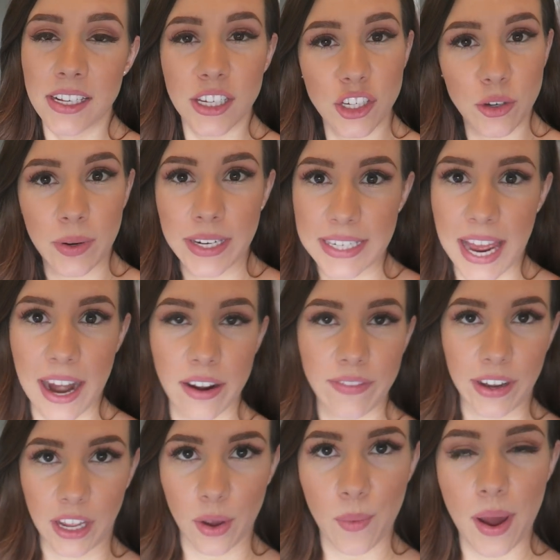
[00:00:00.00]
to do an entire
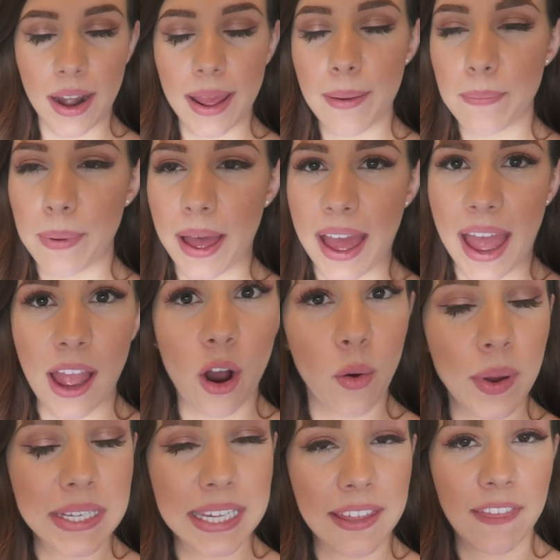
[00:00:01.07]
video on it but I
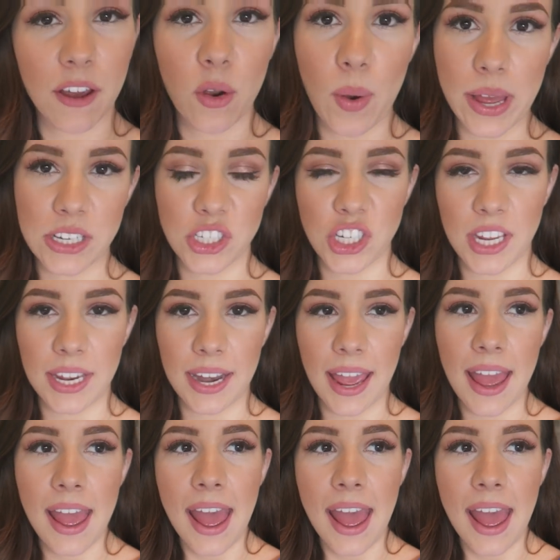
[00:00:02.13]
always get the question